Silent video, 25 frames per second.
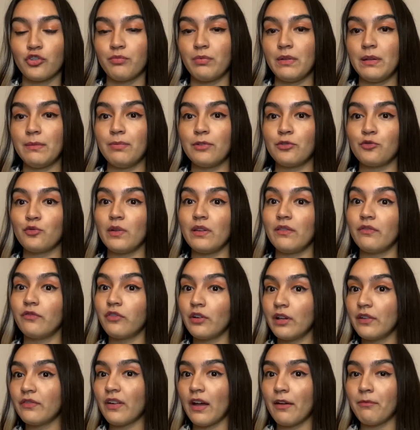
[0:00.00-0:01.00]
to be between
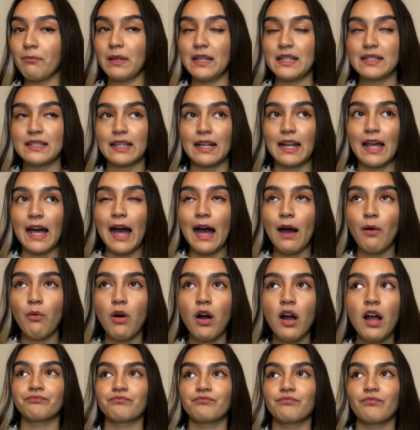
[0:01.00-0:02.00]
45 minutes and an
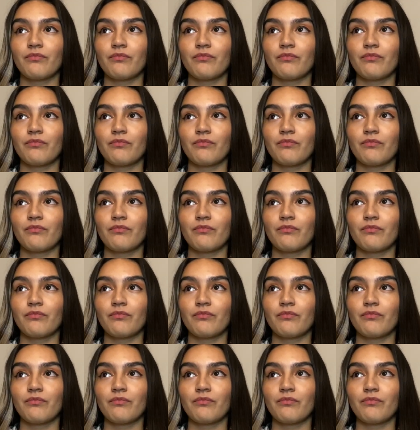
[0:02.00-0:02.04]
hour.